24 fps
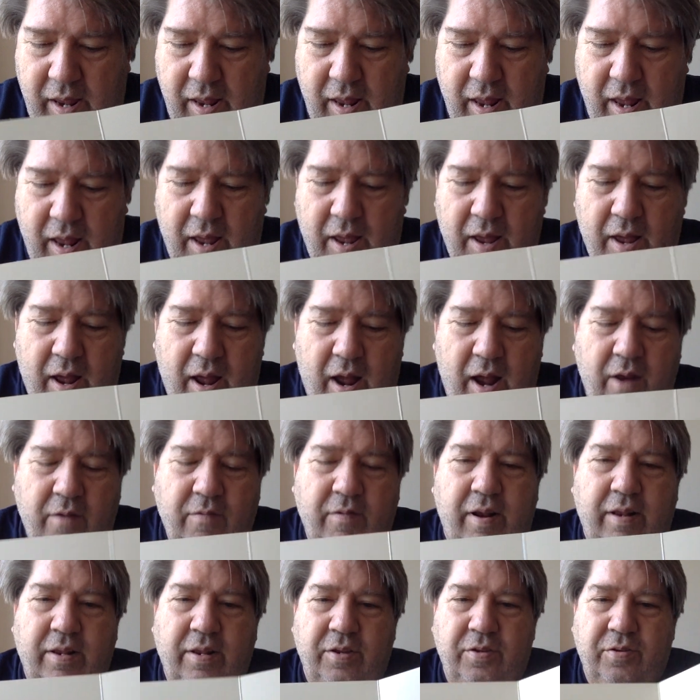I
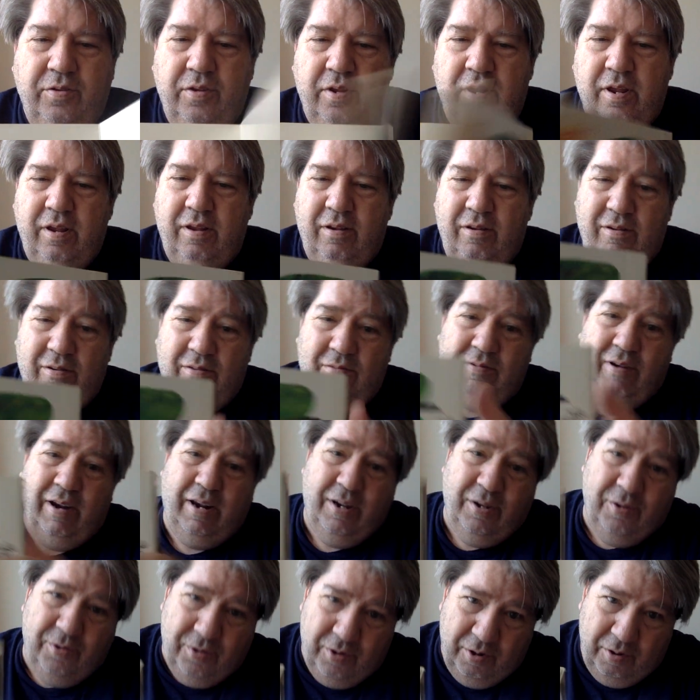read this
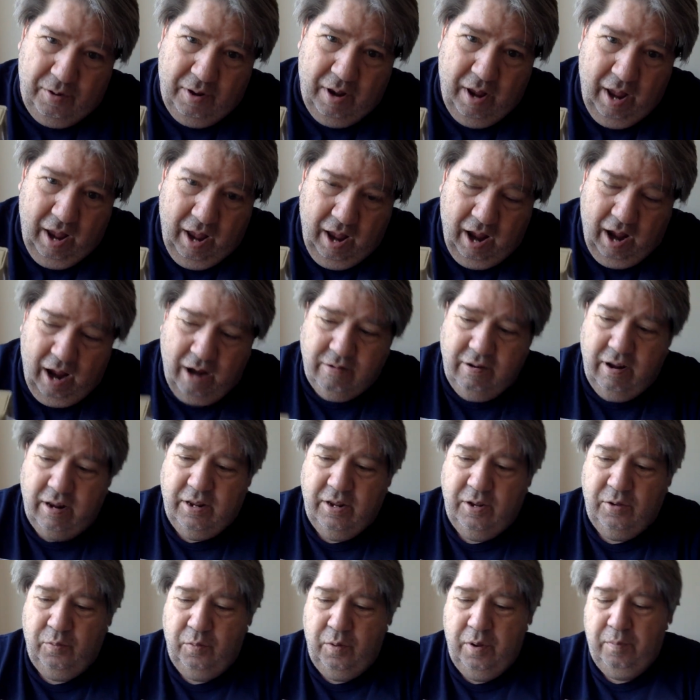too. I read
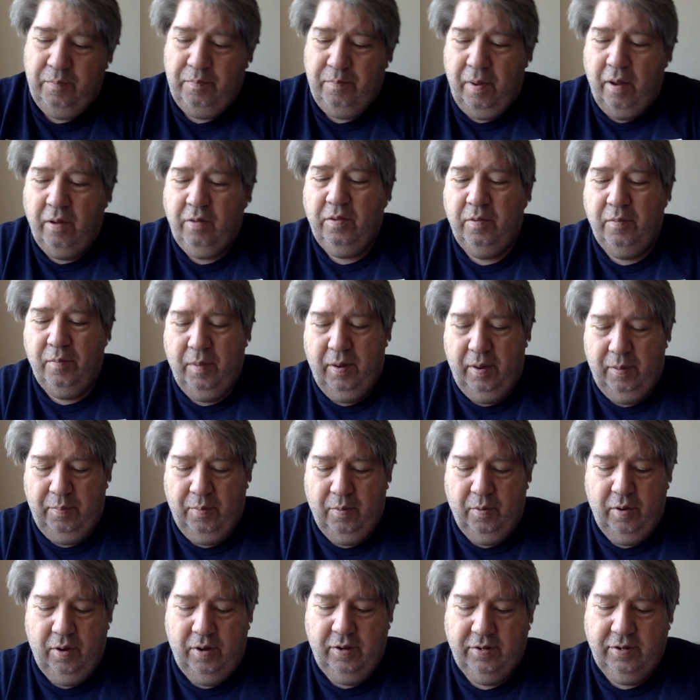this with both of my
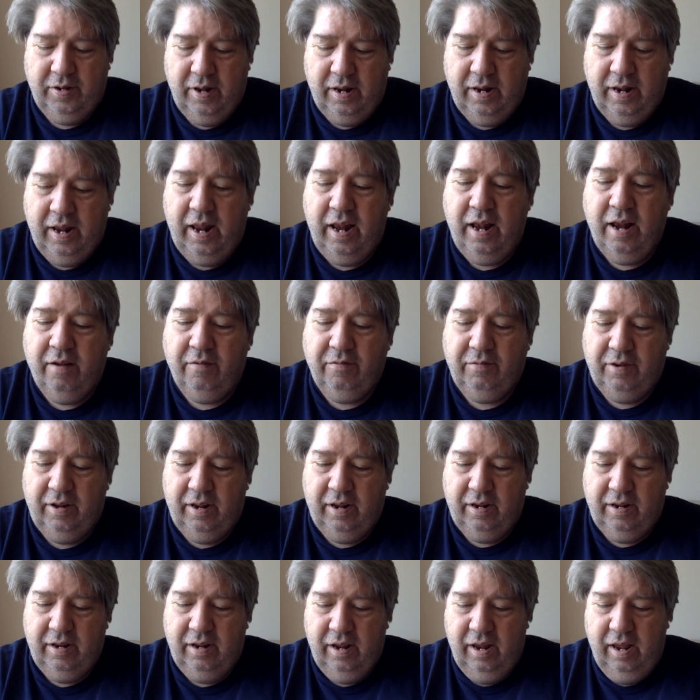boys and they loved
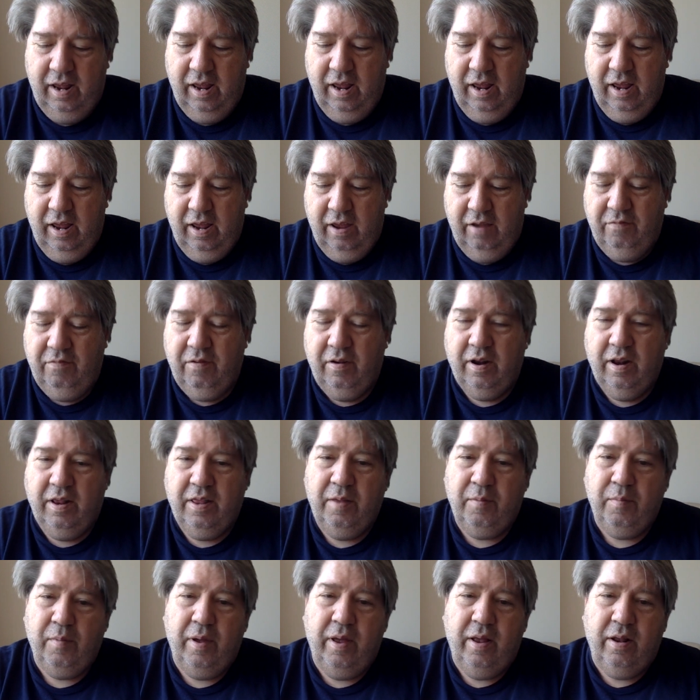it. In fact, I
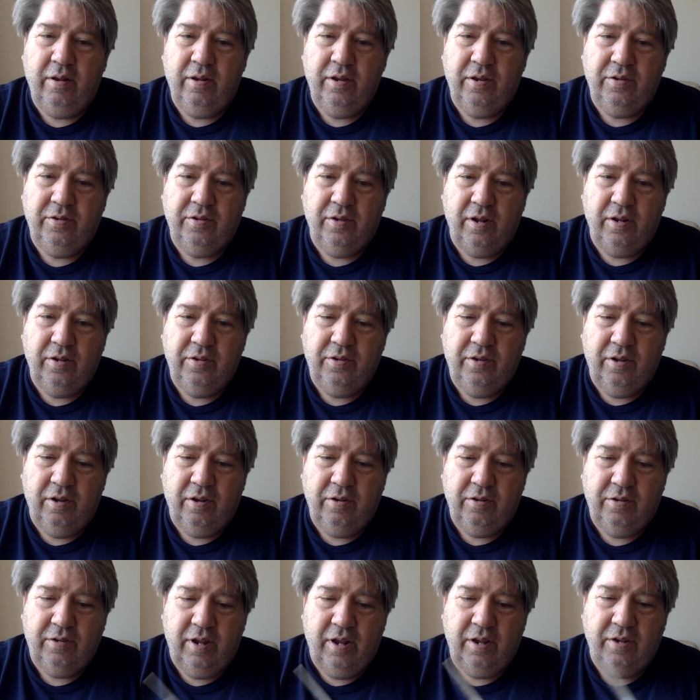think my oldest son still
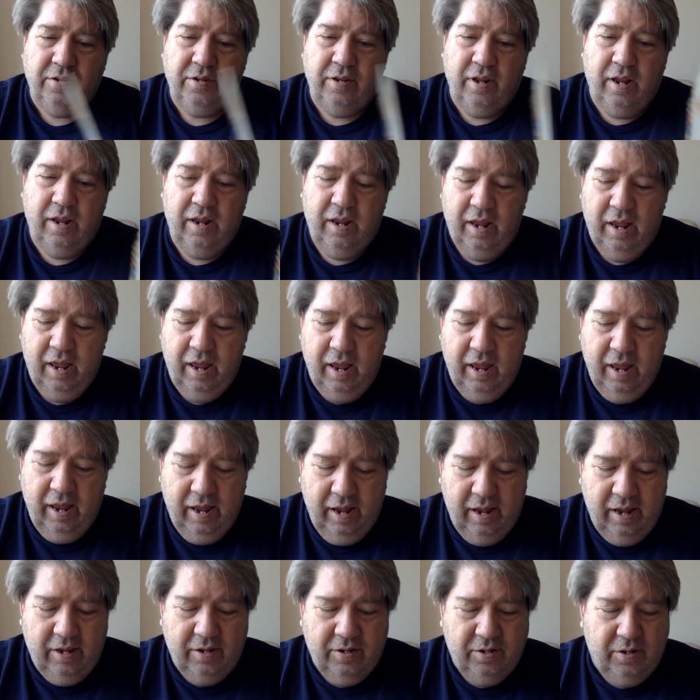says that
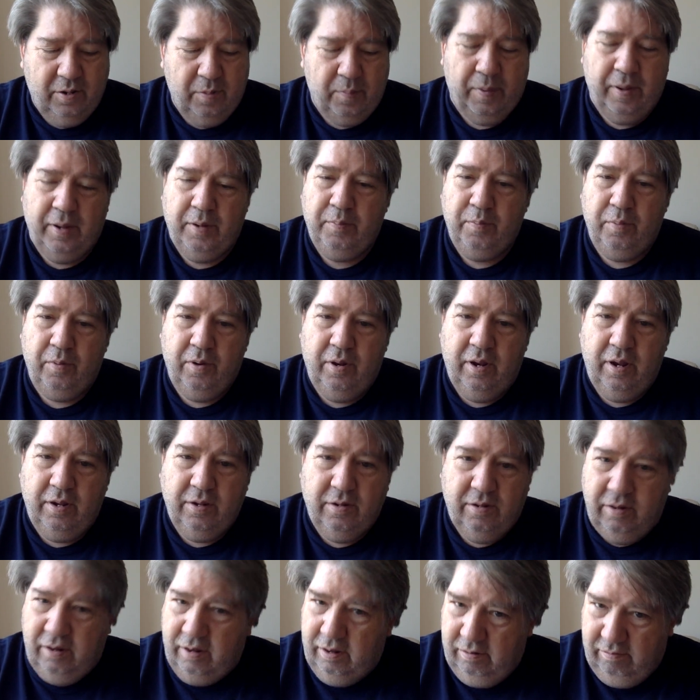it's the best book
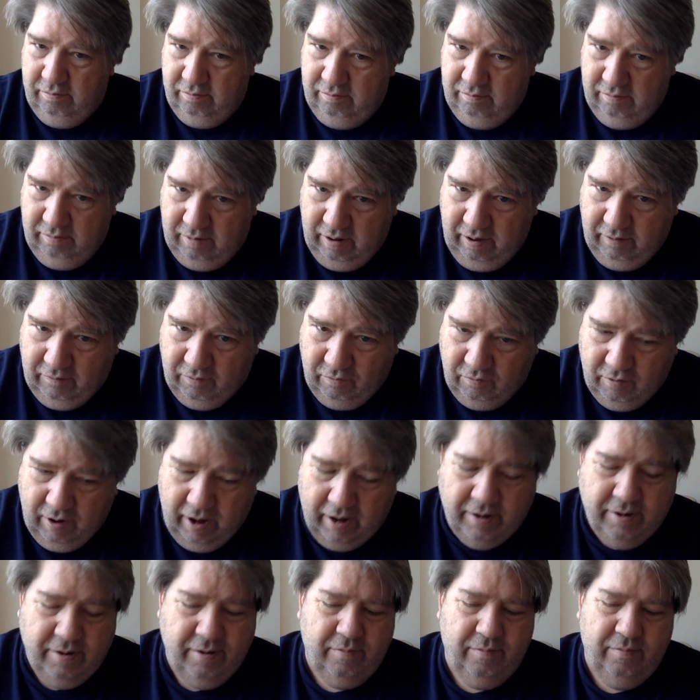he's ever
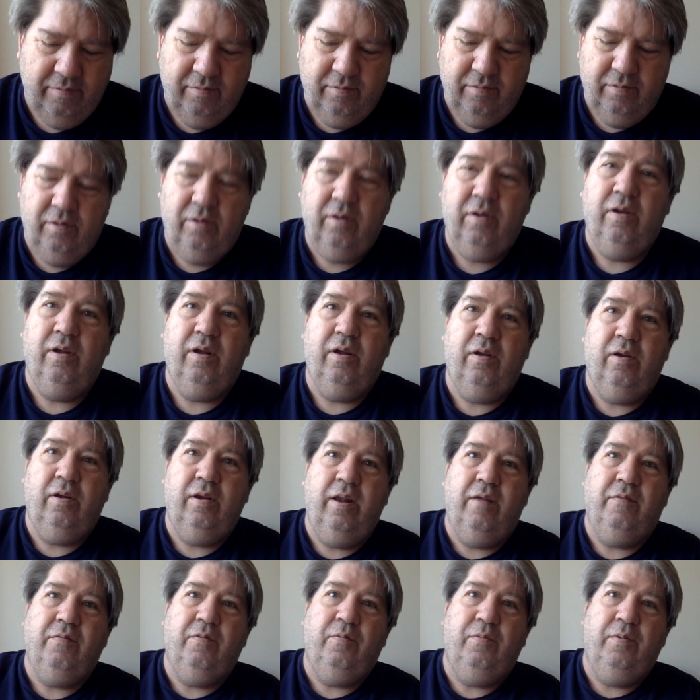read. I
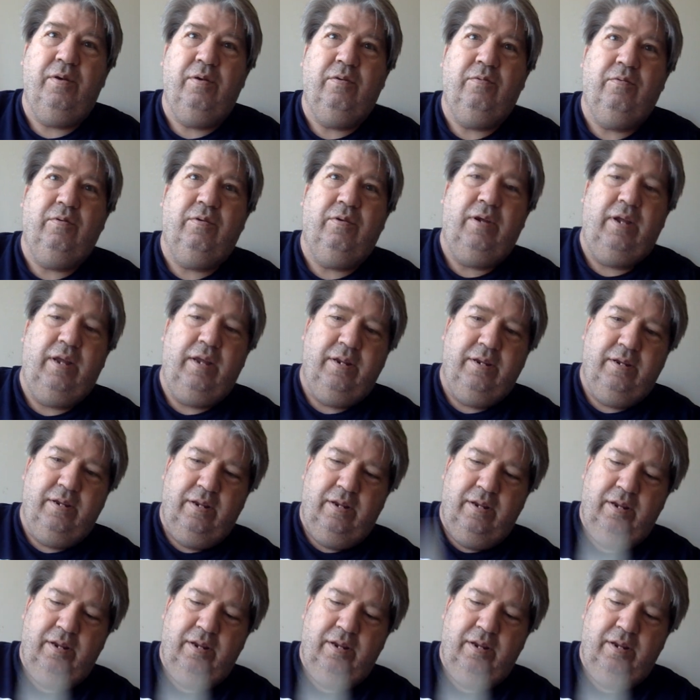never will read.